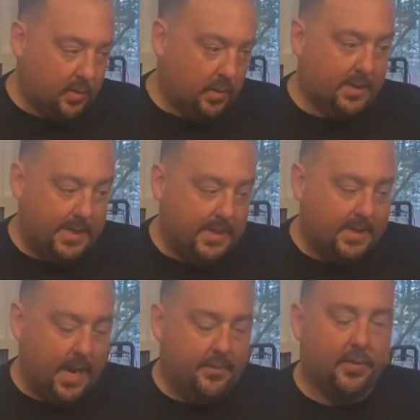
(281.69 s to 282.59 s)
where the seeds
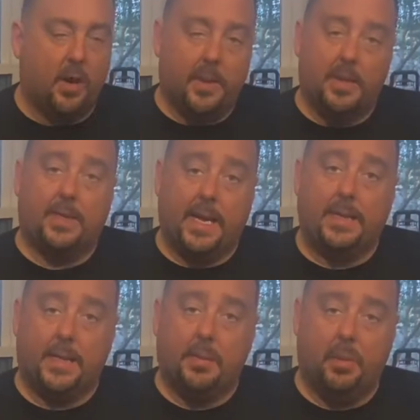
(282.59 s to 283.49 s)
came from, and the date
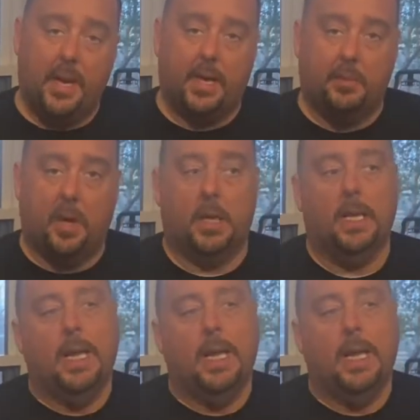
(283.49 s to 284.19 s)
that I planted them on.